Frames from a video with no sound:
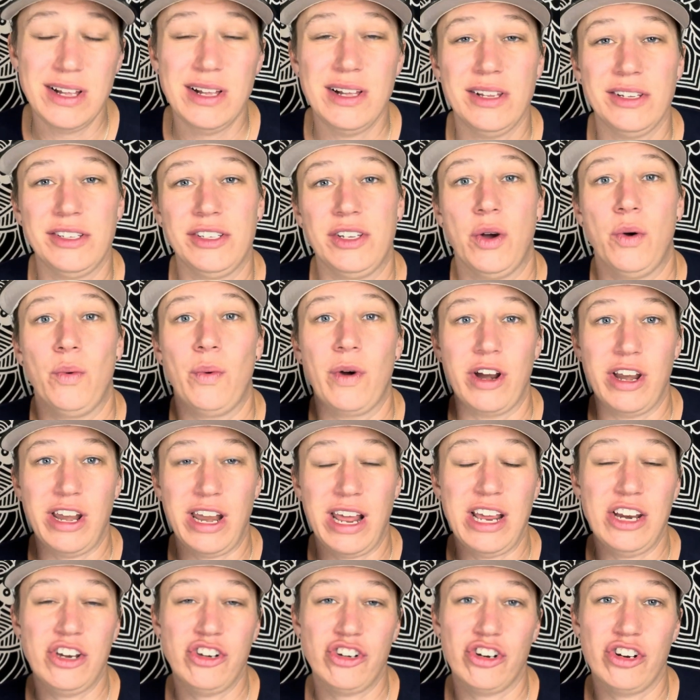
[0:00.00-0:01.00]
So where
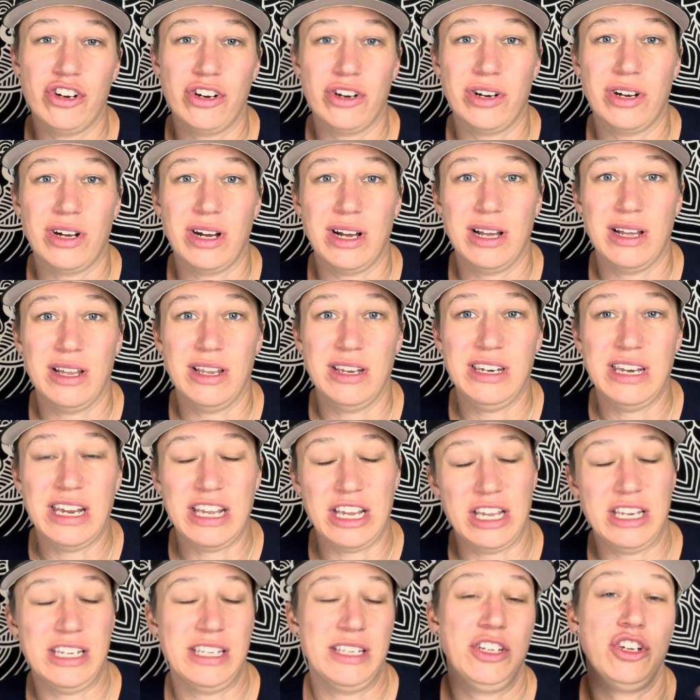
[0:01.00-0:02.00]
your
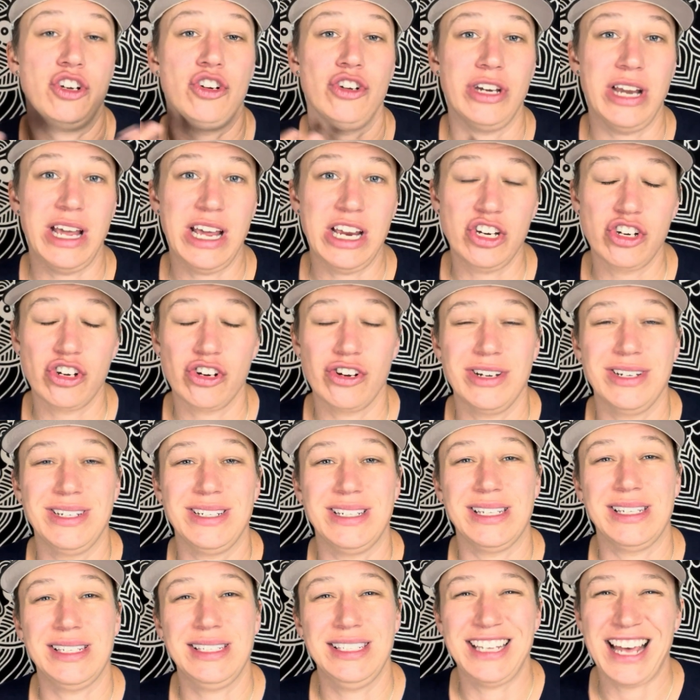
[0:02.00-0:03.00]
nature is
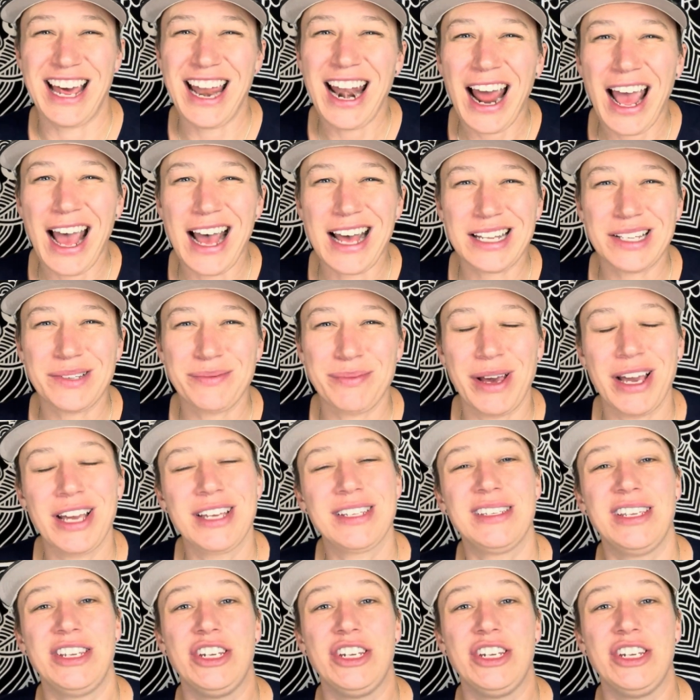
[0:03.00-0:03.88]
the set aspects,